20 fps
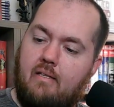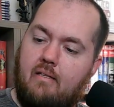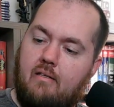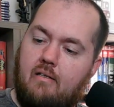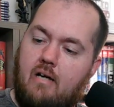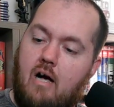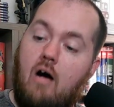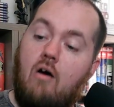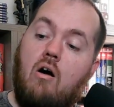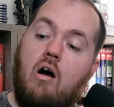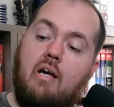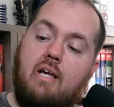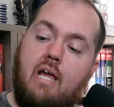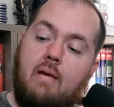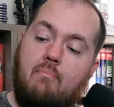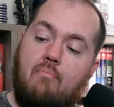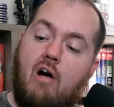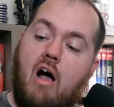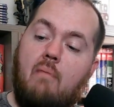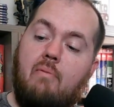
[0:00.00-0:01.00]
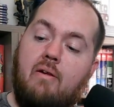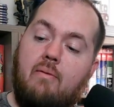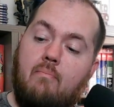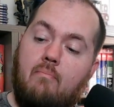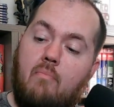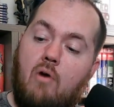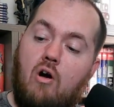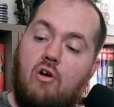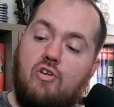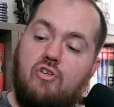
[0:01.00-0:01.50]
Oh, okay. Probably
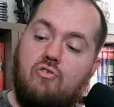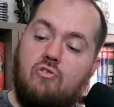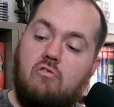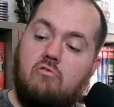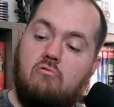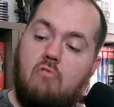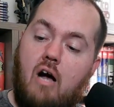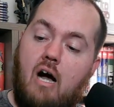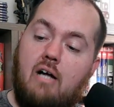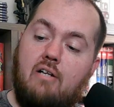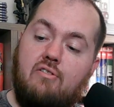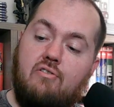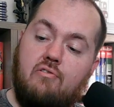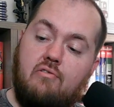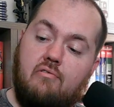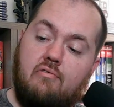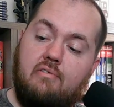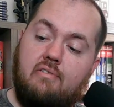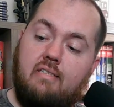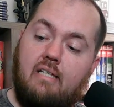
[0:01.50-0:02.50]
Marshall Rogers